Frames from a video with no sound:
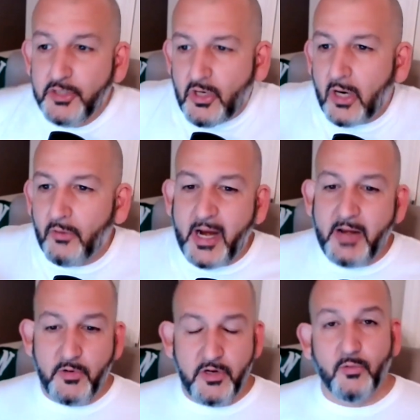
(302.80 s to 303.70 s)
you start
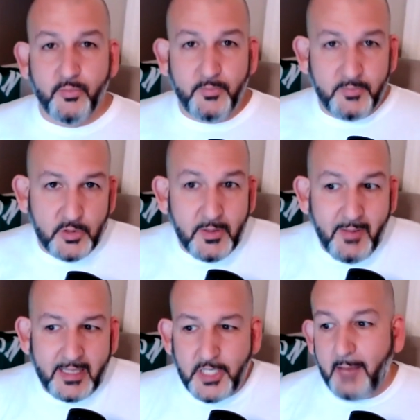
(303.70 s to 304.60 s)
writing when you're doing
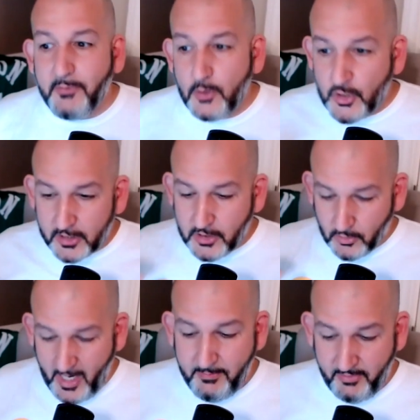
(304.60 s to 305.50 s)
my job, you start to
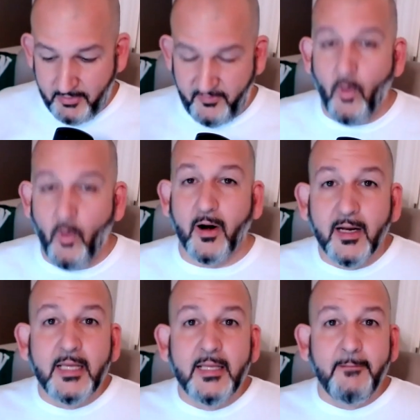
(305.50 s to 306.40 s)
write before
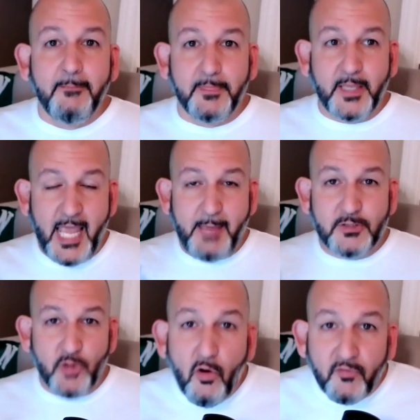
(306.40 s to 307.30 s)
the game
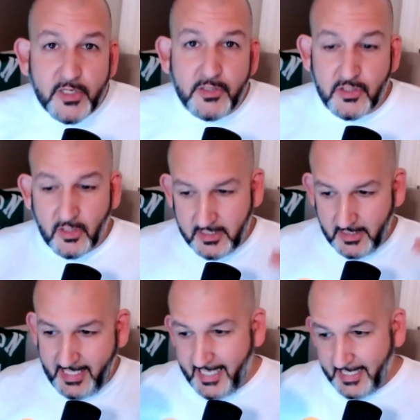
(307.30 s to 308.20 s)
is over. You start to
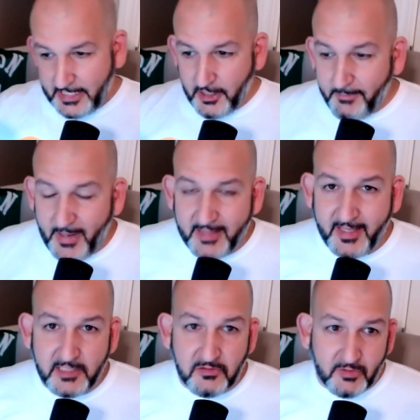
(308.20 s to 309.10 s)
like get a jump on
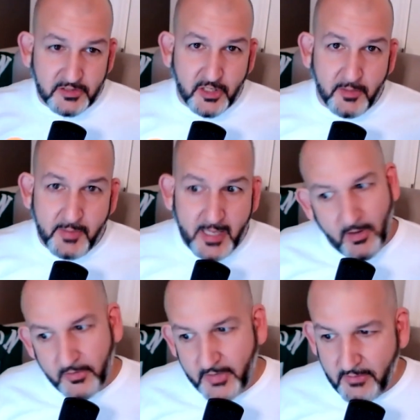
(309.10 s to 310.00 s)
things, or else you're going to be
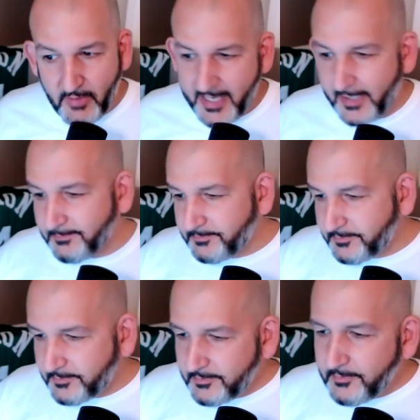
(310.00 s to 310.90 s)
up all night writing.
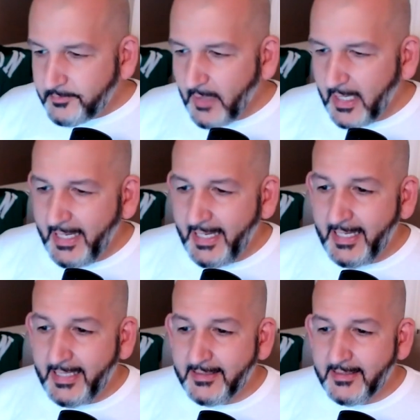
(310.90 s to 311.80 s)

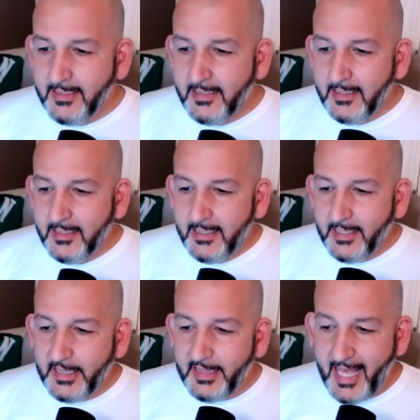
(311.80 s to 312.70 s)
And
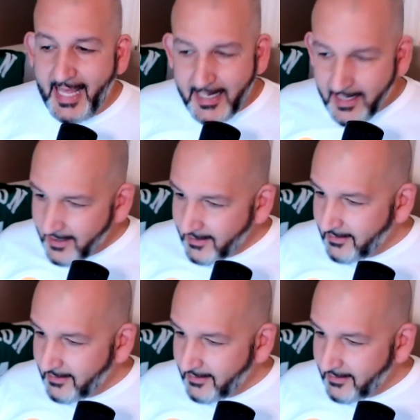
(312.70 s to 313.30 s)
then